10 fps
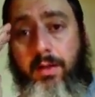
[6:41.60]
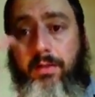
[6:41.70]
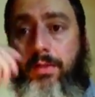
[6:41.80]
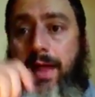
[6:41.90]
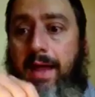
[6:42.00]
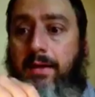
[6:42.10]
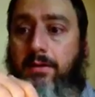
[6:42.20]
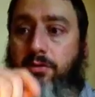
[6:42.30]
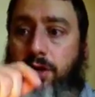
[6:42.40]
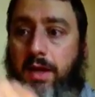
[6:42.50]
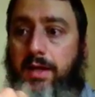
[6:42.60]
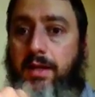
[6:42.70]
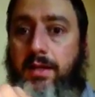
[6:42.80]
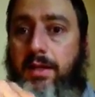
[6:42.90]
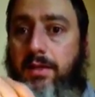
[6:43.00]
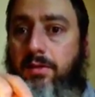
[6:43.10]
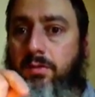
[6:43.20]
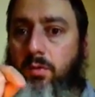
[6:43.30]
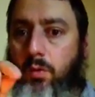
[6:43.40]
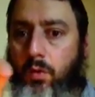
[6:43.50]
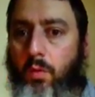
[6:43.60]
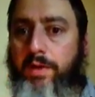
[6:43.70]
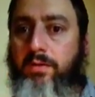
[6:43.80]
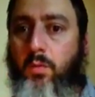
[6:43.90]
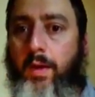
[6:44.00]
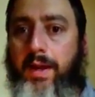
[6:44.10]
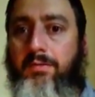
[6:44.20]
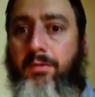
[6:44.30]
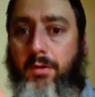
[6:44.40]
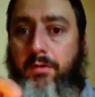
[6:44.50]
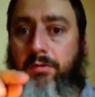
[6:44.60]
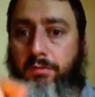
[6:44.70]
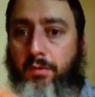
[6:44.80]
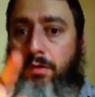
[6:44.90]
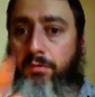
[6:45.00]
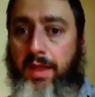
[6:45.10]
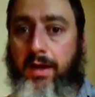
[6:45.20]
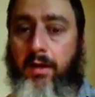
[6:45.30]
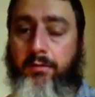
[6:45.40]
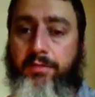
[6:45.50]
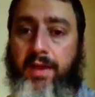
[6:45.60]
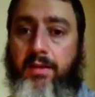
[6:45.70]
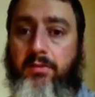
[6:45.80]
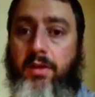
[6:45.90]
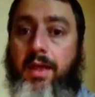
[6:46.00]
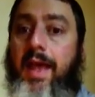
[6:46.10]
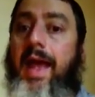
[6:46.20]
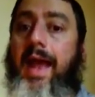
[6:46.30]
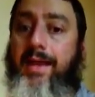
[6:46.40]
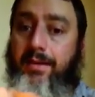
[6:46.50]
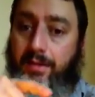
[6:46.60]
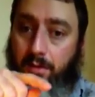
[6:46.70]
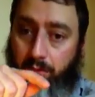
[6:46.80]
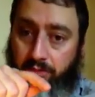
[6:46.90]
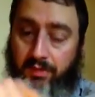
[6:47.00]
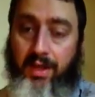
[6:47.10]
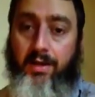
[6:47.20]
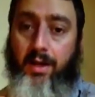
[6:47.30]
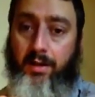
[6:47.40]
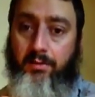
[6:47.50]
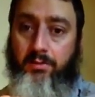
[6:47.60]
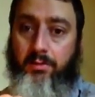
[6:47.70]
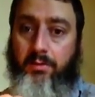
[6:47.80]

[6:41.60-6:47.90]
that China is going to wait for us to fall flat on our face, and they're going to stand on us,